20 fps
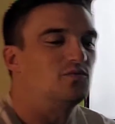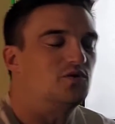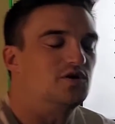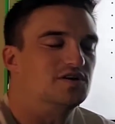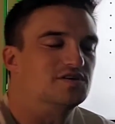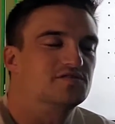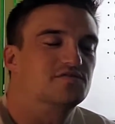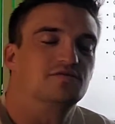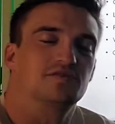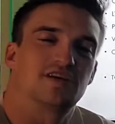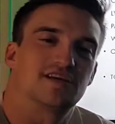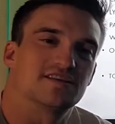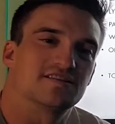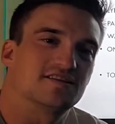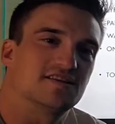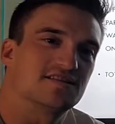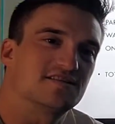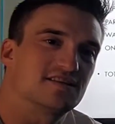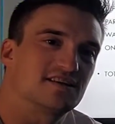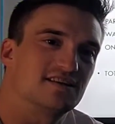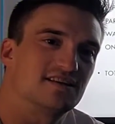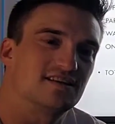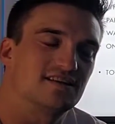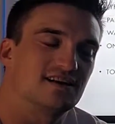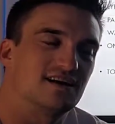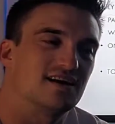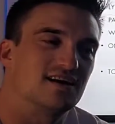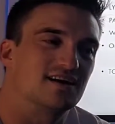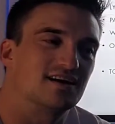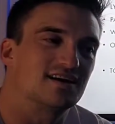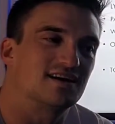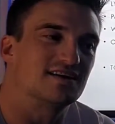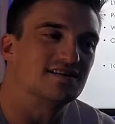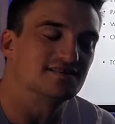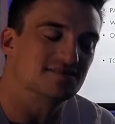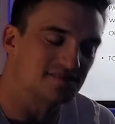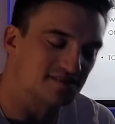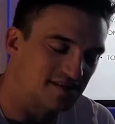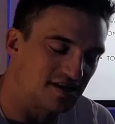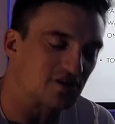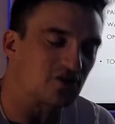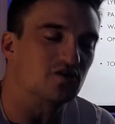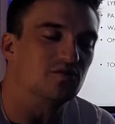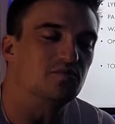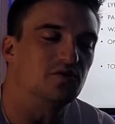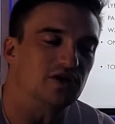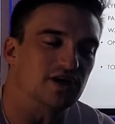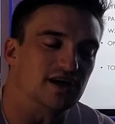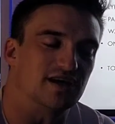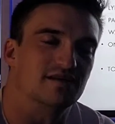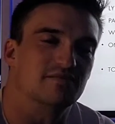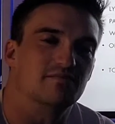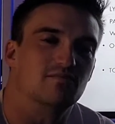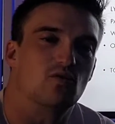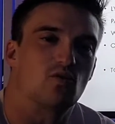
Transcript: was considerably